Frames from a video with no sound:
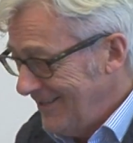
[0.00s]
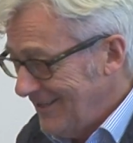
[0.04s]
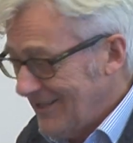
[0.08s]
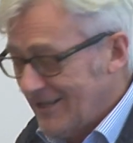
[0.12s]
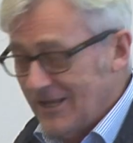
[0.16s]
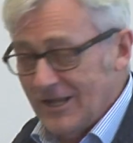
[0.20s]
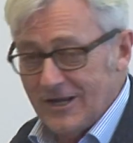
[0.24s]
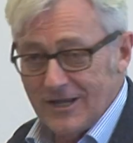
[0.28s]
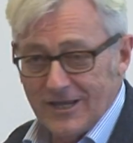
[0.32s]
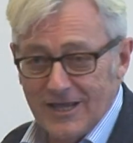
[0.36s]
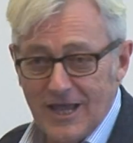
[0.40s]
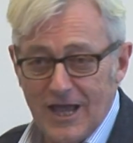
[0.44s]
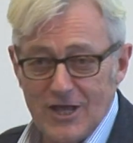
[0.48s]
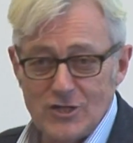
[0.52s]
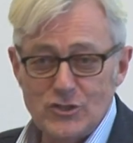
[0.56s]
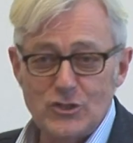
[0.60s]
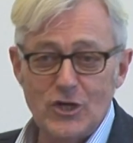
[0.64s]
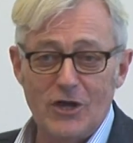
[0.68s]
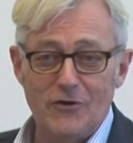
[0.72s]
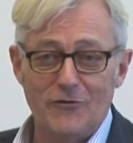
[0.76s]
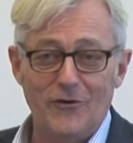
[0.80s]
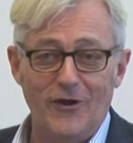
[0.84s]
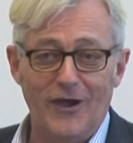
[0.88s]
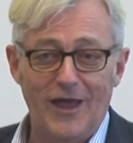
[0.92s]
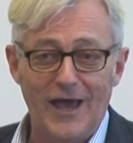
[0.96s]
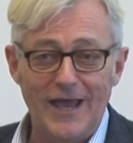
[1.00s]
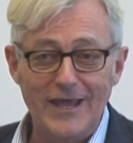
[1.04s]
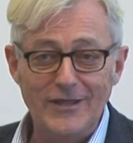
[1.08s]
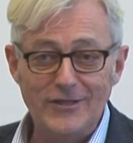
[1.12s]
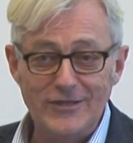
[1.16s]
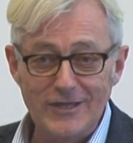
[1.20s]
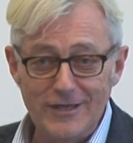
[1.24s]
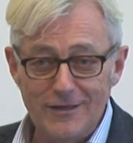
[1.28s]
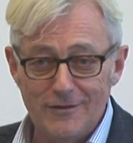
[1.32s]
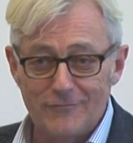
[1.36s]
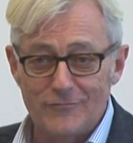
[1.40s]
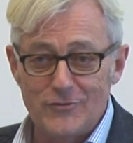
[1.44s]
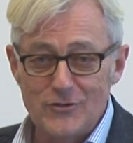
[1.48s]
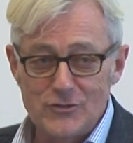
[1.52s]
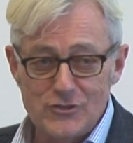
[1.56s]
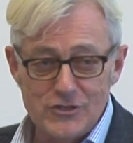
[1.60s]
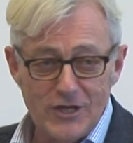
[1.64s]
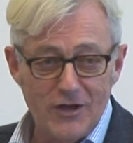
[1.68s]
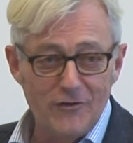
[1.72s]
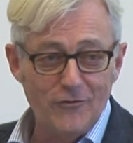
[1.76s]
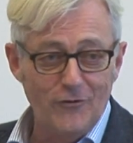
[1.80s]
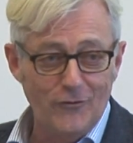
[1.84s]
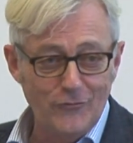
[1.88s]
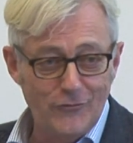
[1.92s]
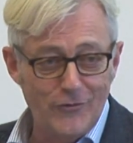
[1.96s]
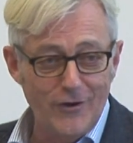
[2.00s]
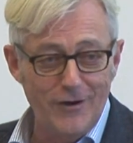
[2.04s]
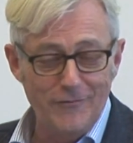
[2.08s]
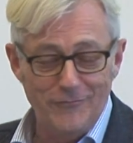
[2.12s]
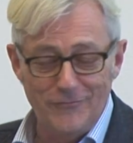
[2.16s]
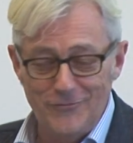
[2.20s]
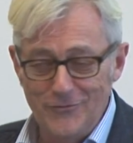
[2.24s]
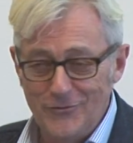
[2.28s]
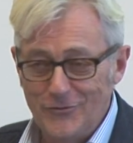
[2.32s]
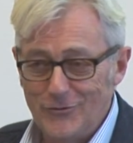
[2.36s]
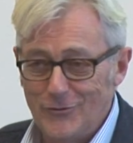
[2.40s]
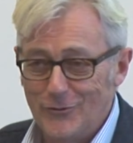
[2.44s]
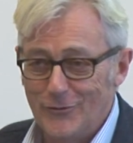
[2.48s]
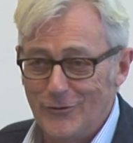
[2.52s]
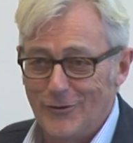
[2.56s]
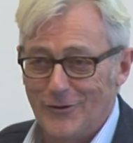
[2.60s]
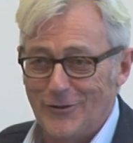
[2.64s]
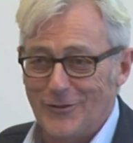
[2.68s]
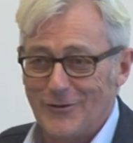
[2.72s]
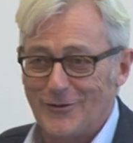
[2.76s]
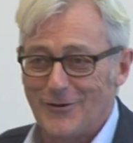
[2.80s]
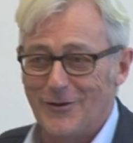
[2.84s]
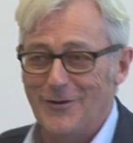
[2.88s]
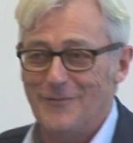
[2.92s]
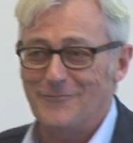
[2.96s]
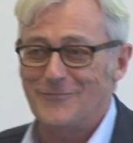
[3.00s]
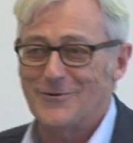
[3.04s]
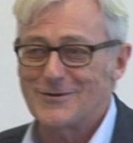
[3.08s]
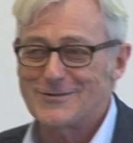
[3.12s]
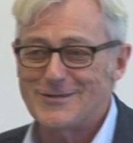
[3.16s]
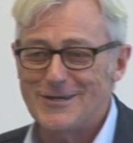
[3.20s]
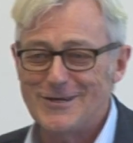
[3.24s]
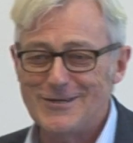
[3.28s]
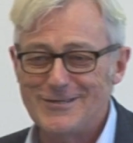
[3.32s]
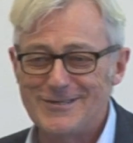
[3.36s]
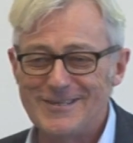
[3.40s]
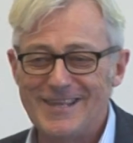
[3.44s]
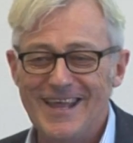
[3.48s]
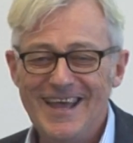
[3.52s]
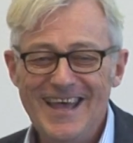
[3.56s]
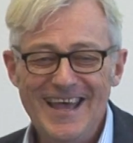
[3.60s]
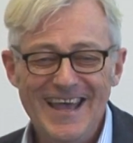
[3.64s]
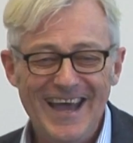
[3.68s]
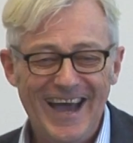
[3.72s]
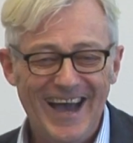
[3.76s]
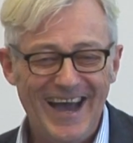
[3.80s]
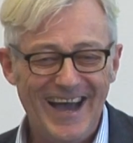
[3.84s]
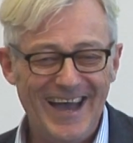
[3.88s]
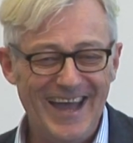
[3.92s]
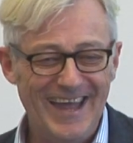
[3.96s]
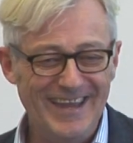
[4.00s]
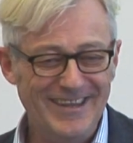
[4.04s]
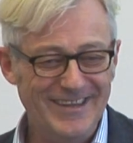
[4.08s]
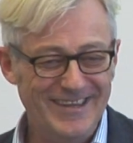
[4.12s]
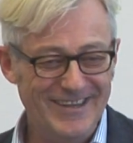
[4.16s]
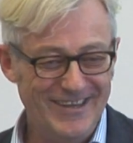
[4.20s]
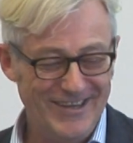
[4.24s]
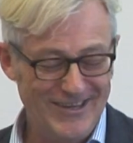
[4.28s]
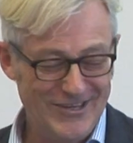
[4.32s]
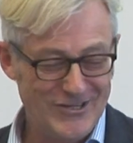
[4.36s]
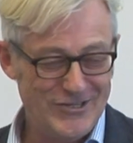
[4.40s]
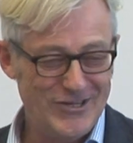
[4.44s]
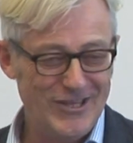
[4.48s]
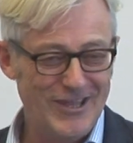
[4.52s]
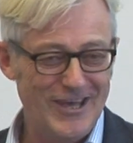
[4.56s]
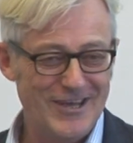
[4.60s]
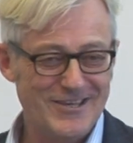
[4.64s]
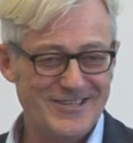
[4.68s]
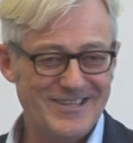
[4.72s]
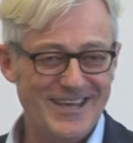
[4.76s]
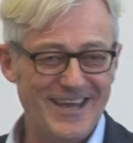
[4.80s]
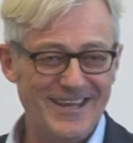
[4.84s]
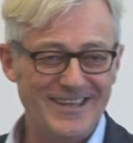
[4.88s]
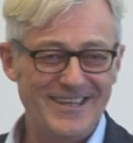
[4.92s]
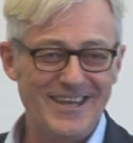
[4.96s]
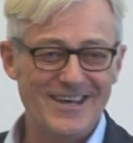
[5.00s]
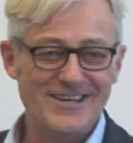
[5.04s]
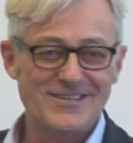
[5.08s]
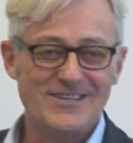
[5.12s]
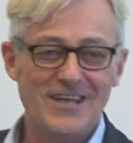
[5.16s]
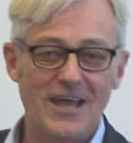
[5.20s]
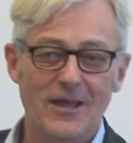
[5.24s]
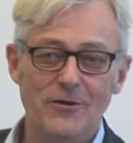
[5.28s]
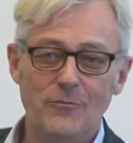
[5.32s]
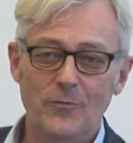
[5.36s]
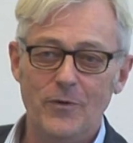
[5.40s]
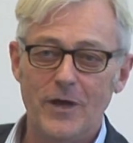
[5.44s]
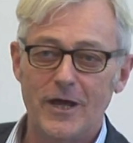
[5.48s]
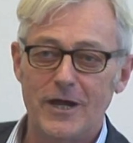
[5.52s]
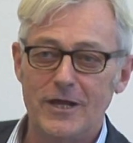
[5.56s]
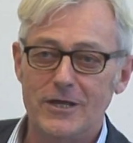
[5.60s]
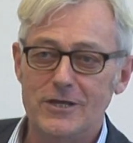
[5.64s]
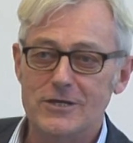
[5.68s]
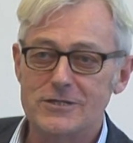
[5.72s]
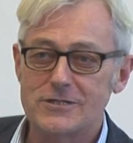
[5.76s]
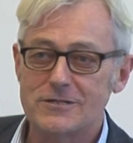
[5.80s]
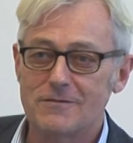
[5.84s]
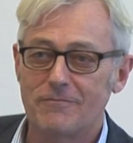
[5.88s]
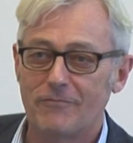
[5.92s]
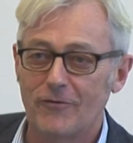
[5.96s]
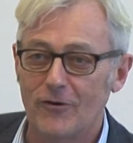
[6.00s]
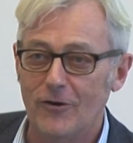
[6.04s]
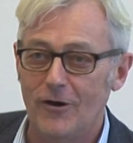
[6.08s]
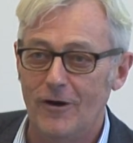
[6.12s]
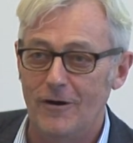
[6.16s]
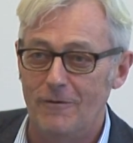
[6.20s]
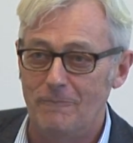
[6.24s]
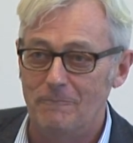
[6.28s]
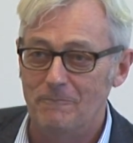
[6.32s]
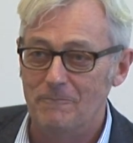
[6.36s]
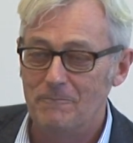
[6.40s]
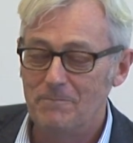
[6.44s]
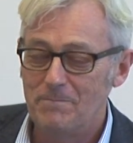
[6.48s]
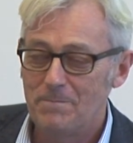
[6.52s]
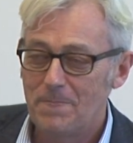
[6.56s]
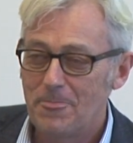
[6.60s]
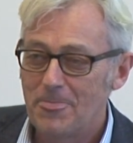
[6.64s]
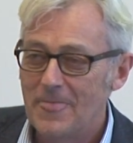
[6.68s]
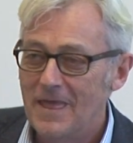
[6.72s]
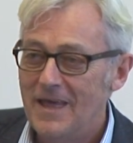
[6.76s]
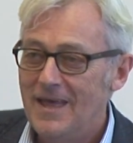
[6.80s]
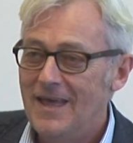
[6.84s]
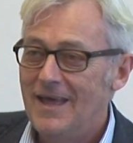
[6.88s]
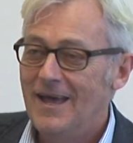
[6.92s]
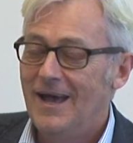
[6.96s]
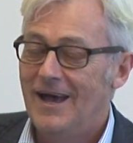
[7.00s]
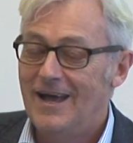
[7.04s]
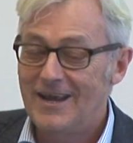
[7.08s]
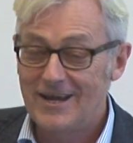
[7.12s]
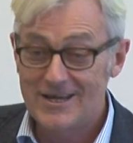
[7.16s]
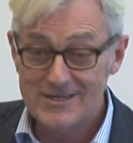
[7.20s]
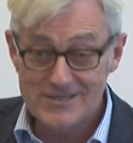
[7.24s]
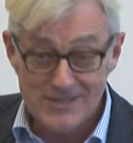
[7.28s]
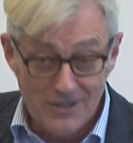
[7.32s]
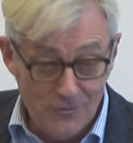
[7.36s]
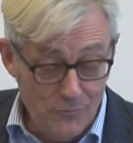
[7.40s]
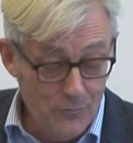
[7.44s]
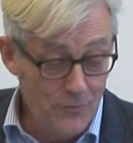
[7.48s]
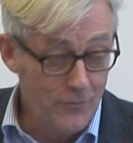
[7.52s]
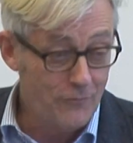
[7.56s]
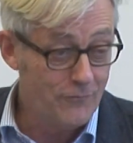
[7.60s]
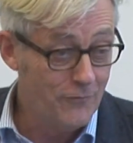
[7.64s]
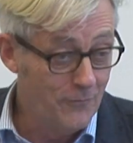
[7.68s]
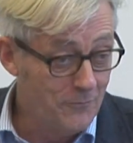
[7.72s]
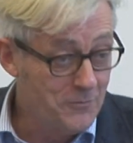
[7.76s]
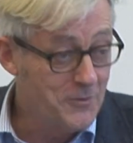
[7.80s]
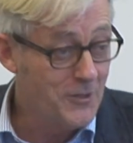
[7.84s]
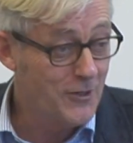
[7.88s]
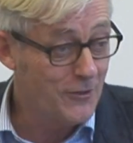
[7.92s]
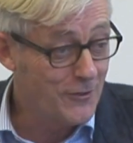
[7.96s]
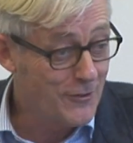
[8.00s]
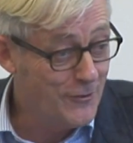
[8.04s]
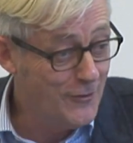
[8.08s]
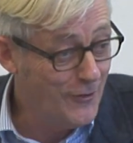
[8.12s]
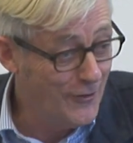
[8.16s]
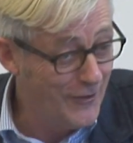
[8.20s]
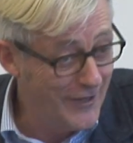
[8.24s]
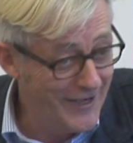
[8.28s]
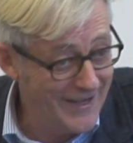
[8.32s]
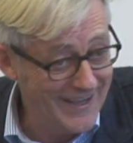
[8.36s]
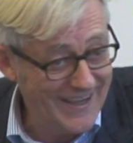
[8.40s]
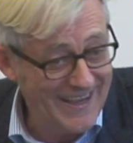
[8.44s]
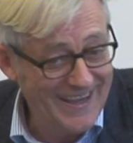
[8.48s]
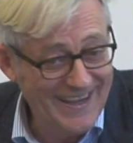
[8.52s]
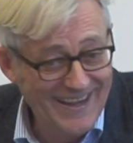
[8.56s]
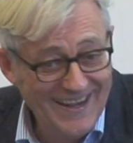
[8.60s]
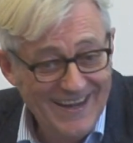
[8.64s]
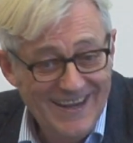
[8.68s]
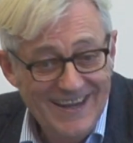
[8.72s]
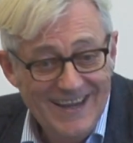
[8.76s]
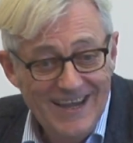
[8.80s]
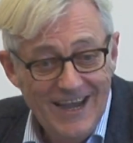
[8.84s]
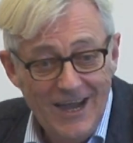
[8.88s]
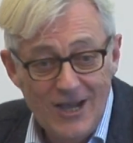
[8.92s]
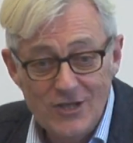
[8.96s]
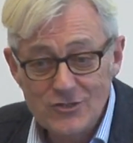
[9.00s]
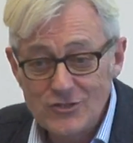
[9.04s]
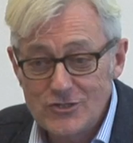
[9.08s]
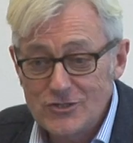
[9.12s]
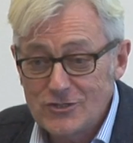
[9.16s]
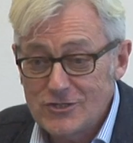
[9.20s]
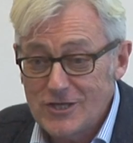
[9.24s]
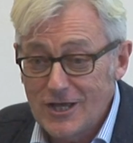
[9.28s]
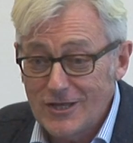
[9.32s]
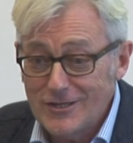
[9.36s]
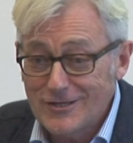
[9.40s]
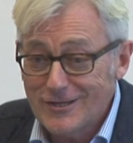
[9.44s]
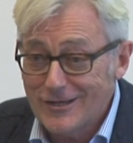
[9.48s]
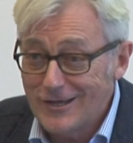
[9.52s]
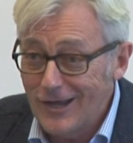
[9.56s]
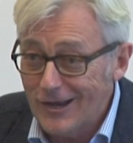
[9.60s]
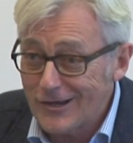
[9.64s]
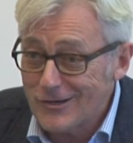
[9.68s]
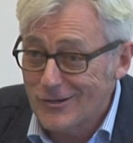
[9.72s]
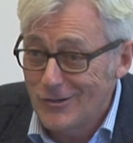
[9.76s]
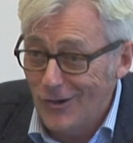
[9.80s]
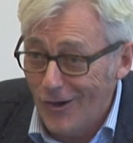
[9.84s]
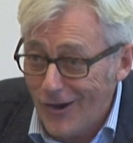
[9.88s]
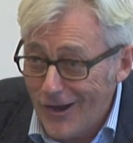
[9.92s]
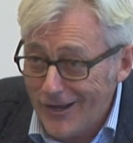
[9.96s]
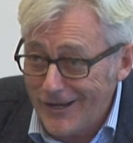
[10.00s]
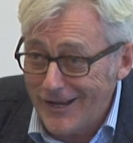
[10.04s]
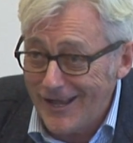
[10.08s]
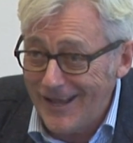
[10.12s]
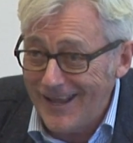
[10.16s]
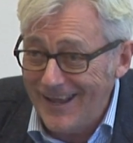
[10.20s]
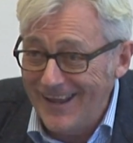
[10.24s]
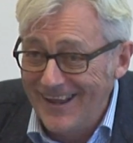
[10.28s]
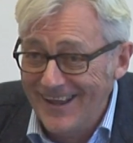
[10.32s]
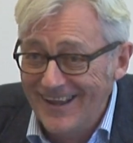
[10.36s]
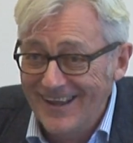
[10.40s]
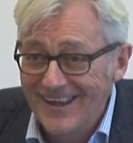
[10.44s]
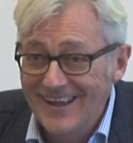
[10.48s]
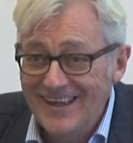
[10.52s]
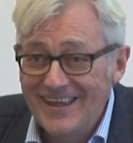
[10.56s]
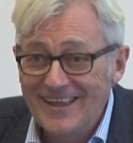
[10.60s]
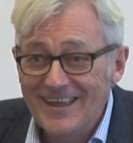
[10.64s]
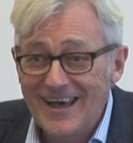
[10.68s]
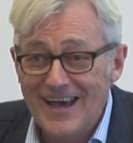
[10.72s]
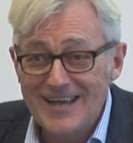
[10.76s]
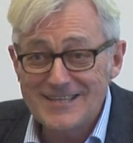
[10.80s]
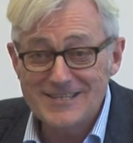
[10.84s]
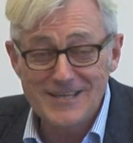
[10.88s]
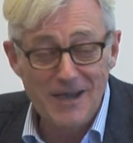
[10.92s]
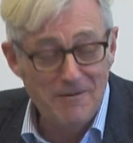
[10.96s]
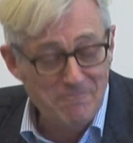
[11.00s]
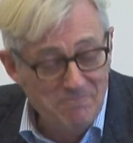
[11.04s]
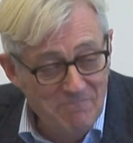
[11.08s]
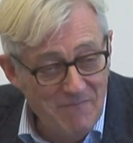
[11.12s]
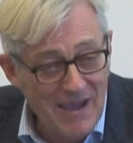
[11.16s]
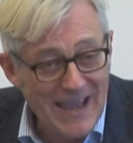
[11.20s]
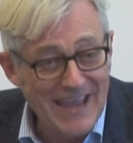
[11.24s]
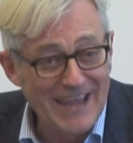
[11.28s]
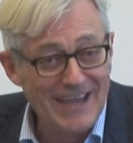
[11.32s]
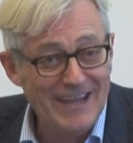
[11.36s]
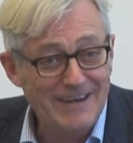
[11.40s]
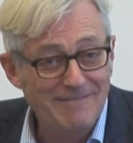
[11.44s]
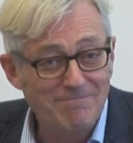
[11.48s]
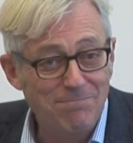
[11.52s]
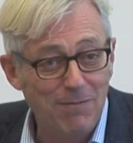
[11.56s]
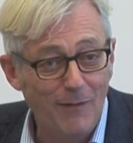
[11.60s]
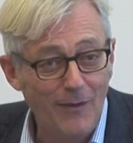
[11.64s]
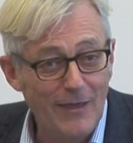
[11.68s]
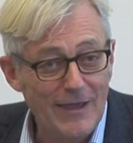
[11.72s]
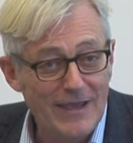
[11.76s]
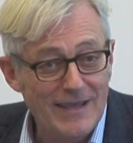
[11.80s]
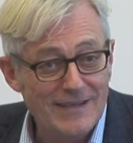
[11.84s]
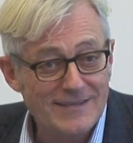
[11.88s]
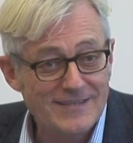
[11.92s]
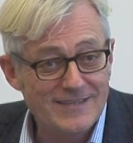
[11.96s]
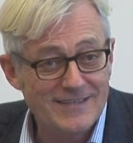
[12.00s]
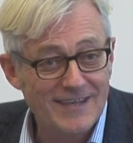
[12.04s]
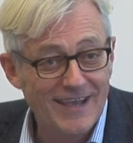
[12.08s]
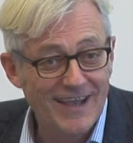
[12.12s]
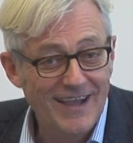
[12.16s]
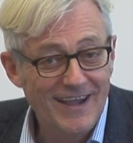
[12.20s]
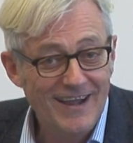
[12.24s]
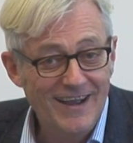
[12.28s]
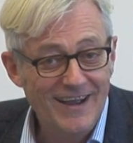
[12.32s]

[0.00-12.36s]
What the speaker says: kind of get a general idea of the general drift and tone of the conversation. And she then said to us, "And where are you from?" And I said, "We're from Kirkcaldy." And she said, "Kirkcaldy? That's a minging place."